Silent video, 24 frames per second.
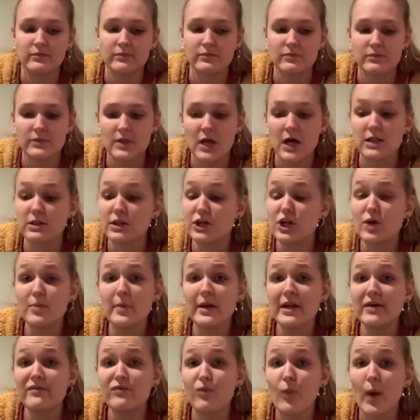A little
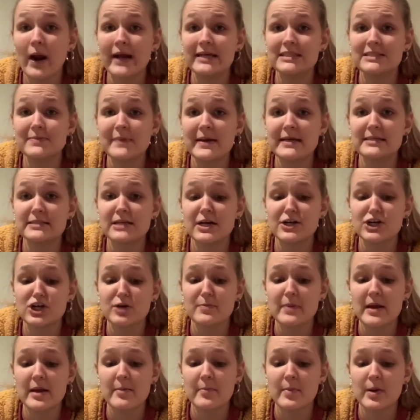bit of white space on your
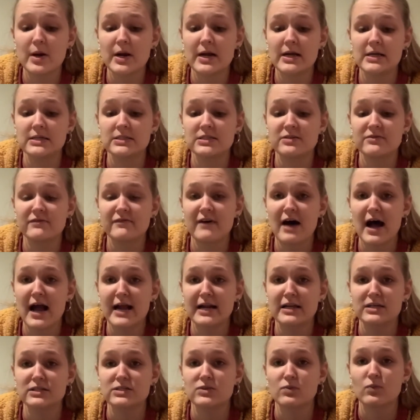paper is fine
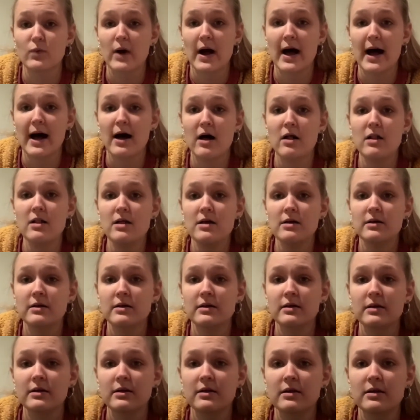as well.
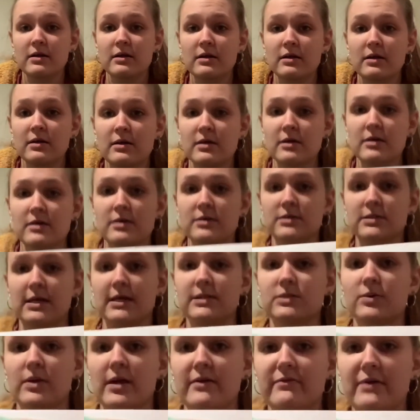So
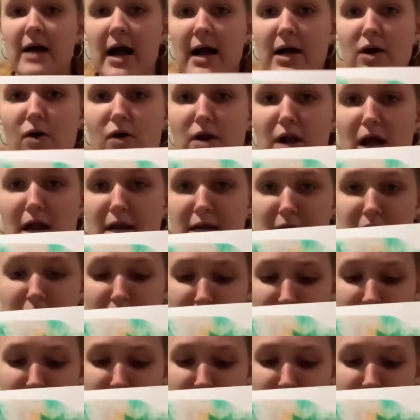that's what I've got going on here.